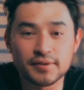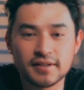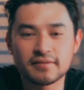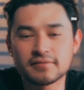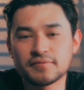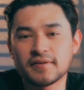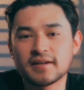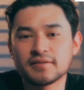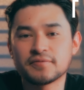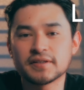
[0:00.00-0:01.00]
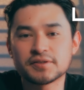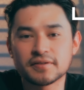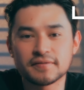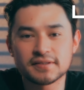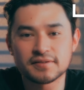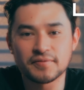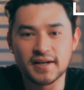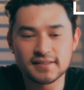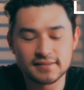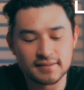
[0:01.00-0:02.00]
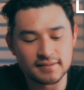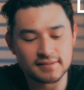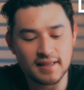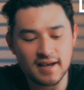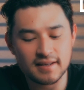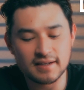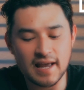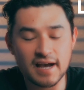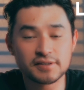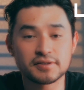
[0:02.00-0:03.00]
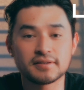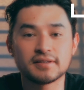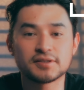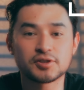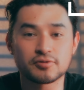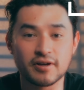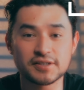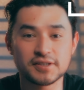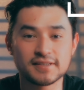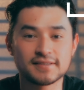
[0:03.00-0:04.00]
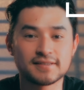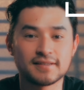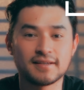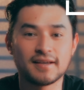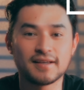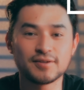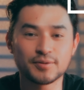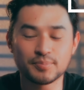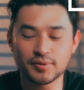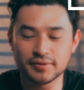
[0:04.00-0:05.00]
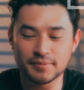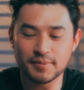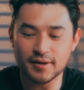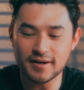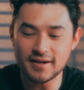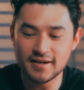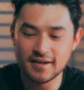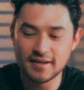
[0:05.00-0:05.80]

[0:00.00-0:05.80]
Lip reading: another defining feature of this device is that it actually stretches, and you can pull it apart,